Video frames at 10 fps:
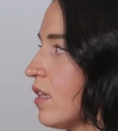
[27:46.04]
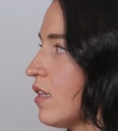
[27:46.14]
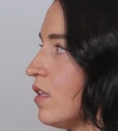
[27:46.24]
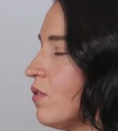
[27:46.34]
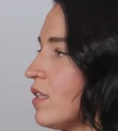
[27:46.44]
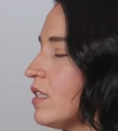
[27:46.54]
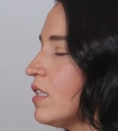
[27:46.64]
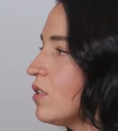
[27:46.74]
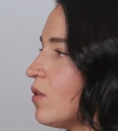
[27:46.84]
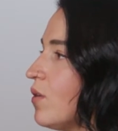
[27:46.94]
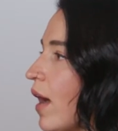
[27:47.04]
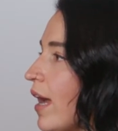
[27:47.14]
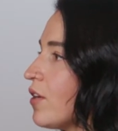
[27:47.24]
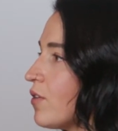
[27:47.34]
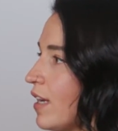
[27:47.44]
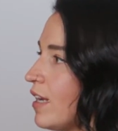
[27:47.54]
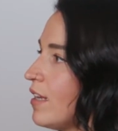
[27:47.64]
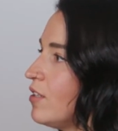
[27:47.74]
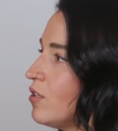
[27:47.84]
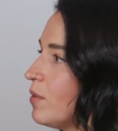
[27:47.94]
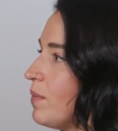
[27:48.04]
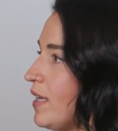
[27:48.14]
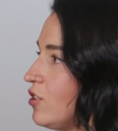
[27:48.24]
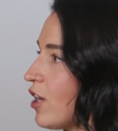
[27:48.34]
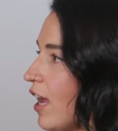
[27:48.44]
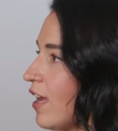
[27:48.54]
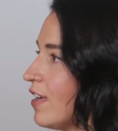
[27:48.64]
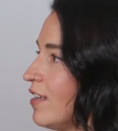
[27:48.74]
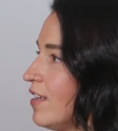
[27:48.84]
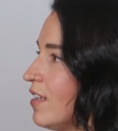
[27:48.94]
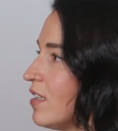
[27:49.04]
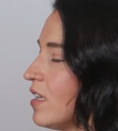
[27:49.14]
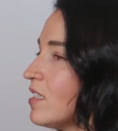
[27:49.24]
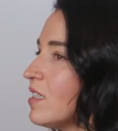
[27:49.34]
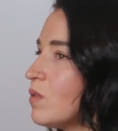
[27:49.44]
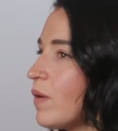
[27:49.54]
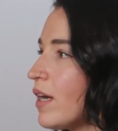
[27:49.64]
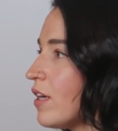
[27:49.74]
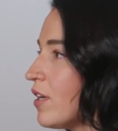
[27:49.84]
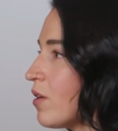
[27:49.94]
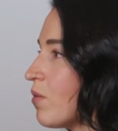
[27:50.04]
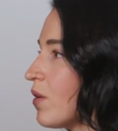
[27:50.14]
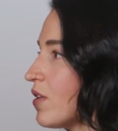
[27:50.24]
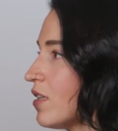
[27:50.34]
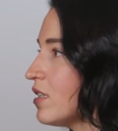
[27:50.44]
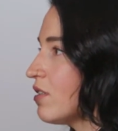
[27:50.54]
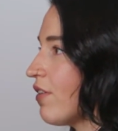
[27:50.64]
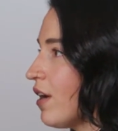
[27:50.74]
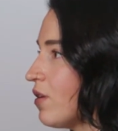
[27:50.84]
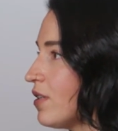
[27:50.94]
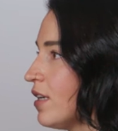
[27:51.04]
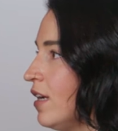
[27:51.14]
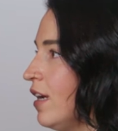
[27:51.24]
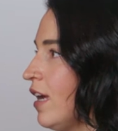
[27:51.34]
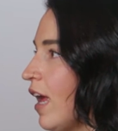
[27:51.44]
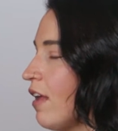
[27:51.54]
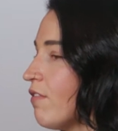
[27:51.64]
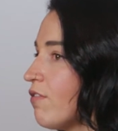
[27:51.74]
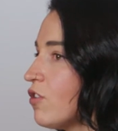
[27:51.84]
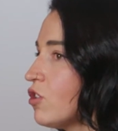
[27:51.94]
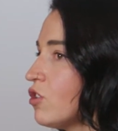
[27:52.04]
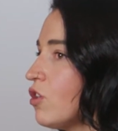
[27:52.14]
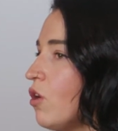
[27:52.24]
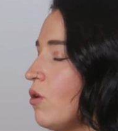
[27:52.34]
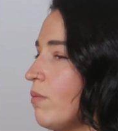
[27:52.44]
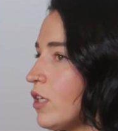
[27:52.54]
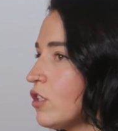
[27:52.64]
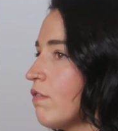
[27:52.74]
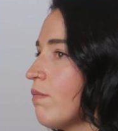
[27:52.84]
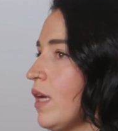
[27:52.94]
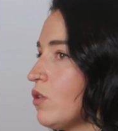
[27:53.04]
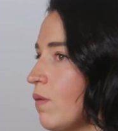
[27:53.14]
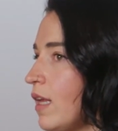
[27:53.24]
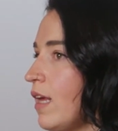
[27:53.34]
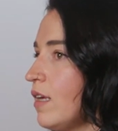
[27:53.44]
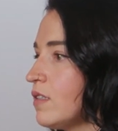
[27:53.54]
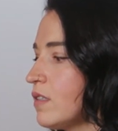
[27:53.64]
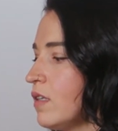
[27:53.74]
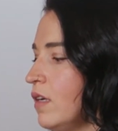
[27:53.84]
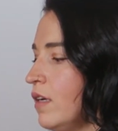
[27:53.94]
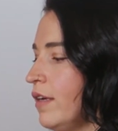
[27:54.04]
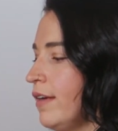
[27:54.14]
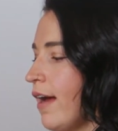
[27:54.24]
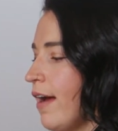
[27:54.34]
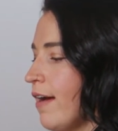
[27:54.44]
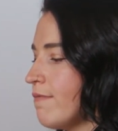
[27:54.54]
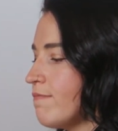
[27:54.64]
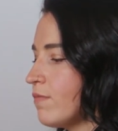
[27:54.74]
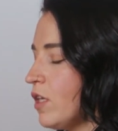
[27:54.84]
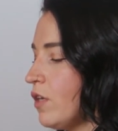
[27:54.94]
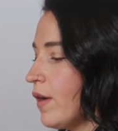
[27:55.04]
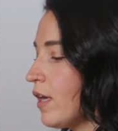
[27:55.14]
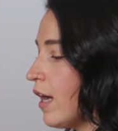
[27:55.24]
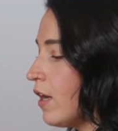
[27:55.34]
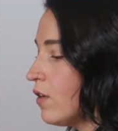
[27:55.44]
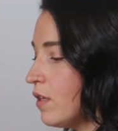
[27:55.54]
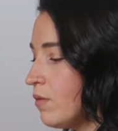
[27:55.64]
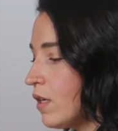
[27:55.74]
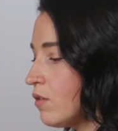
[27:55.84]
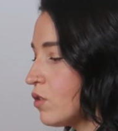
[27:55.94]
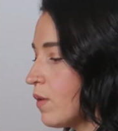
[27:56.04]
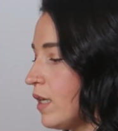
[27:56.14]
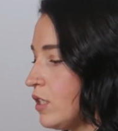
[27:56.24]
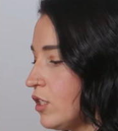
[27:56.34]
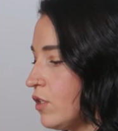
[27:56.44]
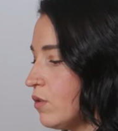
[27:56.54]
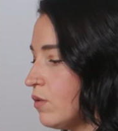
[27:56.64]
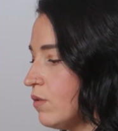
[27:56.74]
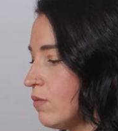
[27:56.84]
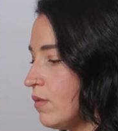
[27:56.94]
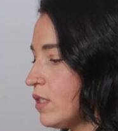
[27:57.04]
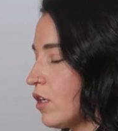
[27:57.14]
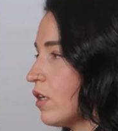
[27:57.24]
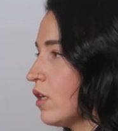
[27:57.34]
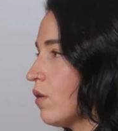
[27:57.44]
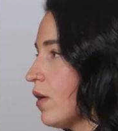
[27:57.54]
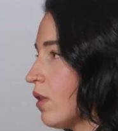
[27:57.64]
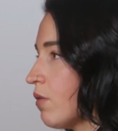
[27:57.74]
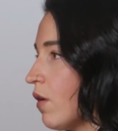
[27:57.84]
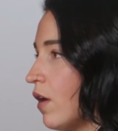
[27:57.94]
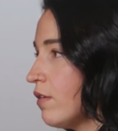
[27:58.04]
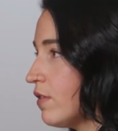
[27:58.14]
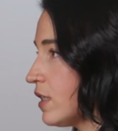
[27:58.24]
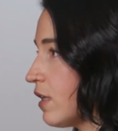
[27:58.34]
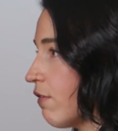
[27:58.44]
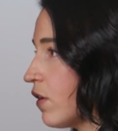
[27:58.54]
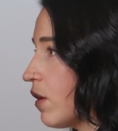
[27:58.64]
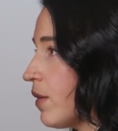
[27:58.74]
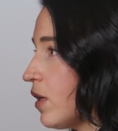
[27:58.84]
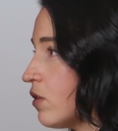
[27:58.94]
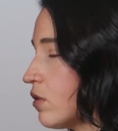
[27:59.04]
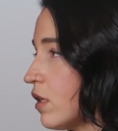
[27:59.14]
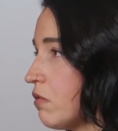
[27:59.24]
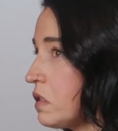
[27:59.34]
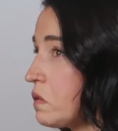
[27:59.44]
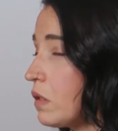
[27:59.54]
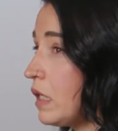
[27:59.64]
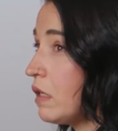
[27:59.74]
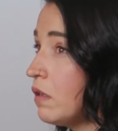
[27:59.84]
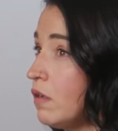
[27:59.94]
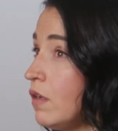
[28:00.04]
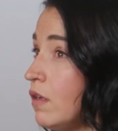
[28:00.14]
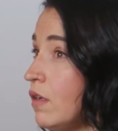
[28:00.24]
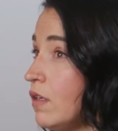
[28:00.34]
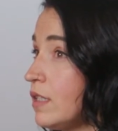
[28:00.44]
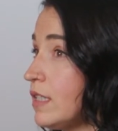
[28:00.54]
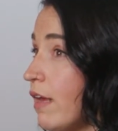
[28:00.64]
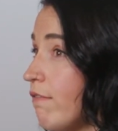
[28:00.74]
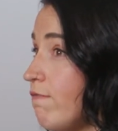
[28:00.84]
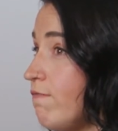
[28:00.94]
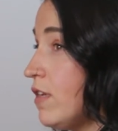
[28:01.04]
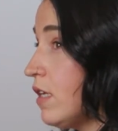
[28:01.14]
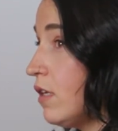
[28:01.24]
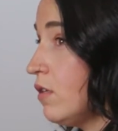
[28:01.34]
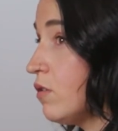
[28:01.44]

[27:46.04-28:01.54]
no, this is who I created you to be, Jay. Yeah. This is where your worth is found. And for so much of my 20s, I got healthy when I was 22. We started going through all of this stuff in our marriage when I was 27,